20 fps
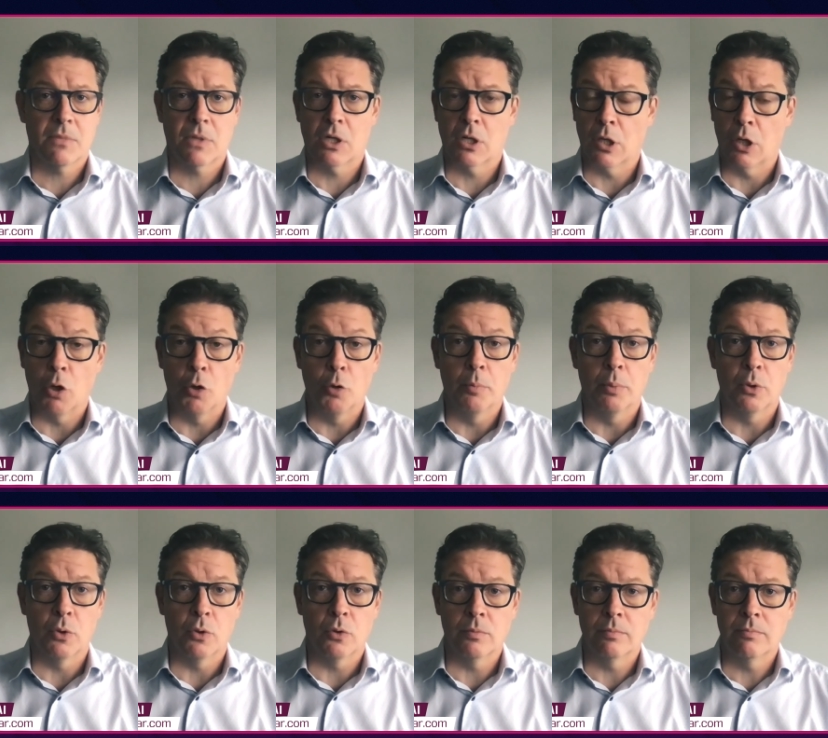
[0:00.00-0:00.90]

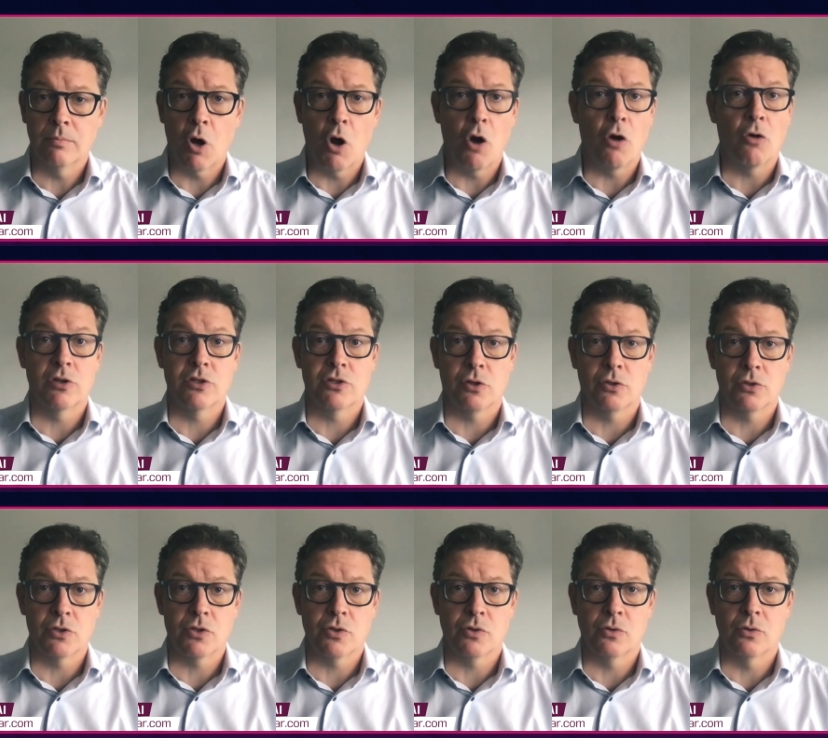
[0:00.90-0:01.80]
global,
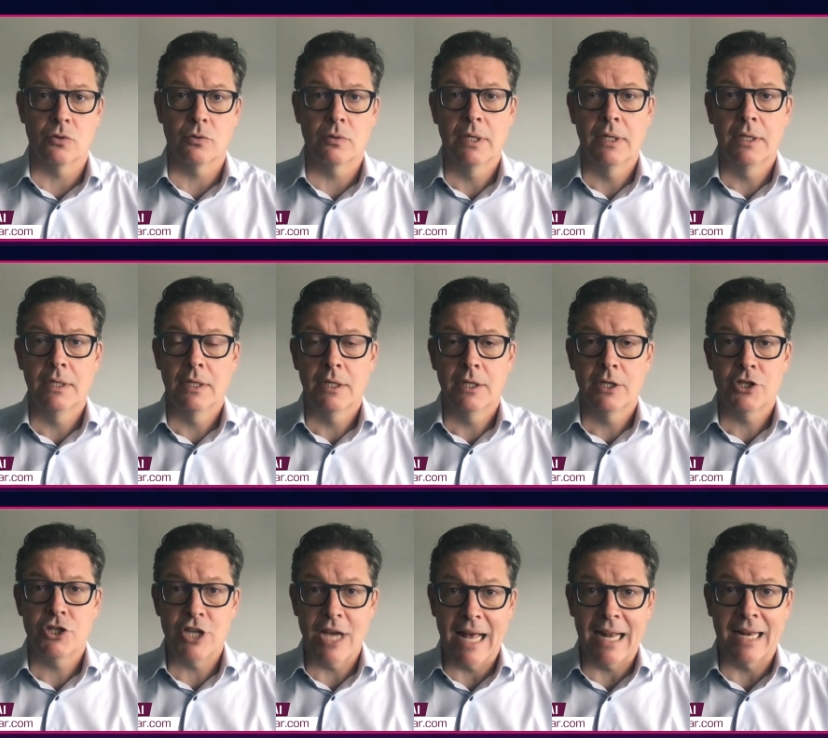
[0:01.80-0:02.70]
horizontal
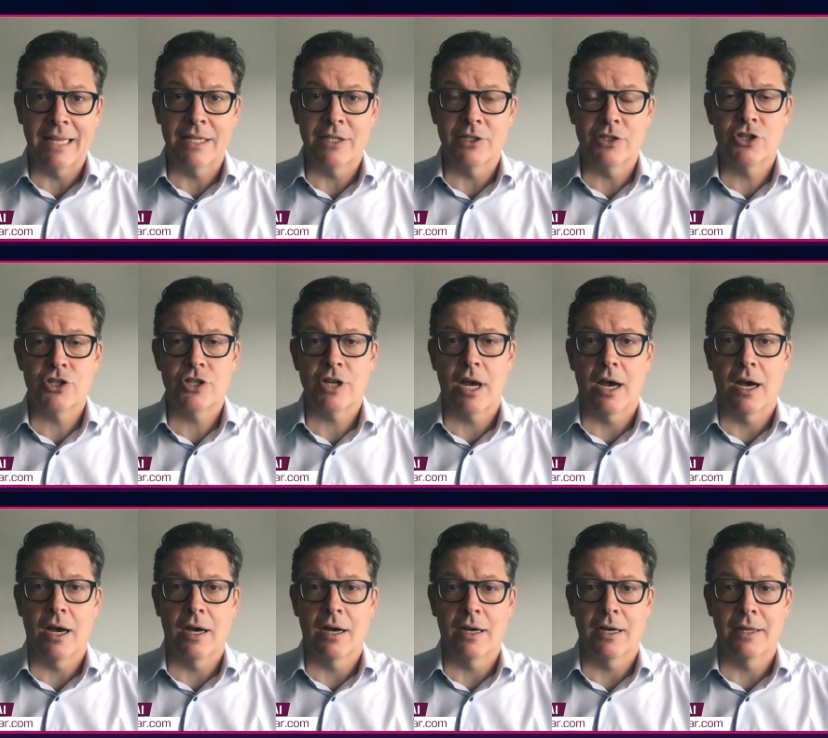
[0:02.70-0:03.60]
challenge,
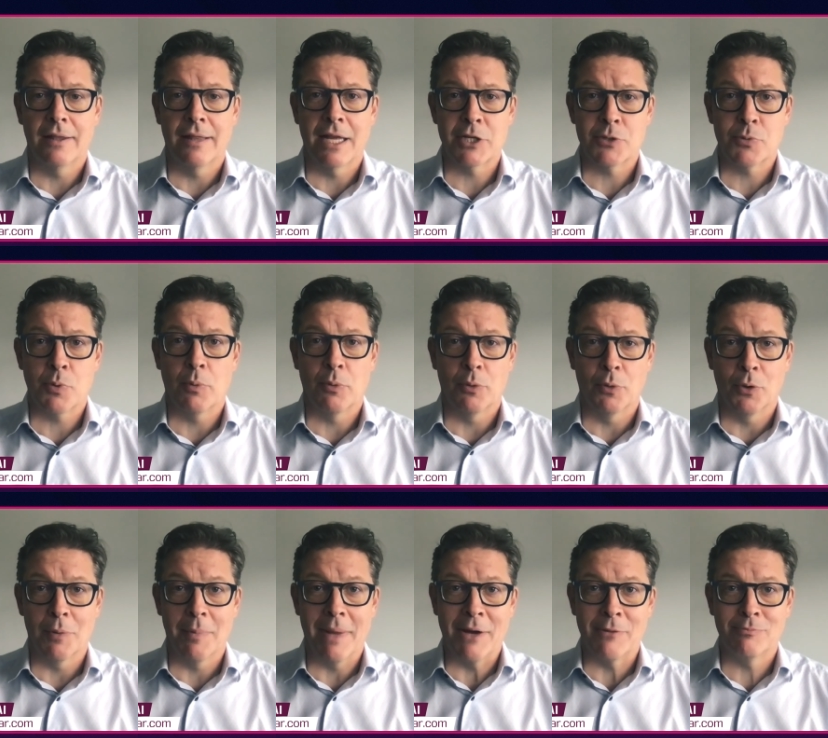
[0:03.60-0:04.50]
uh, and that's what we're
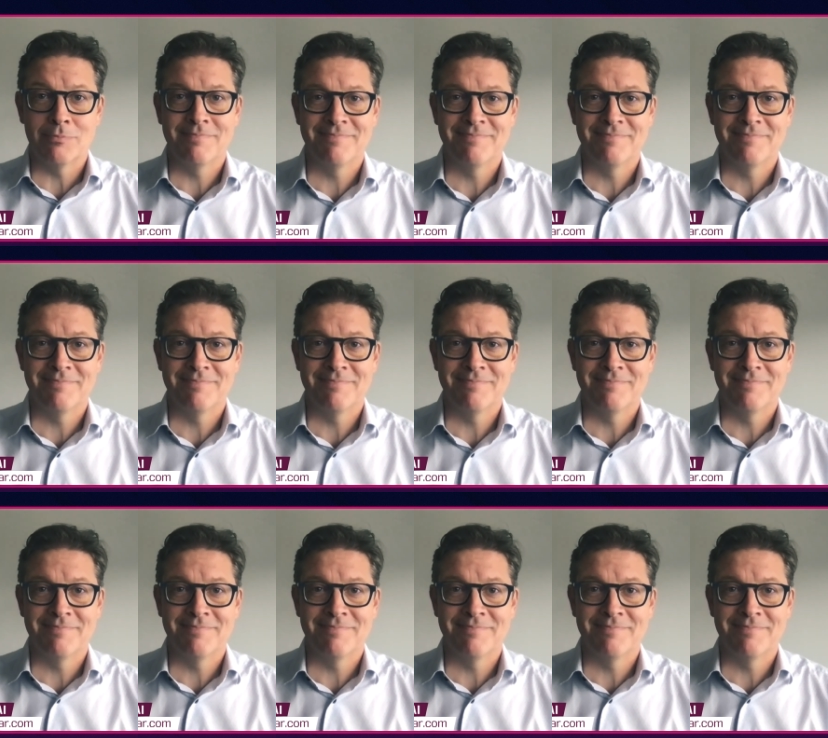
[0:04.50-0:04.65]
all about.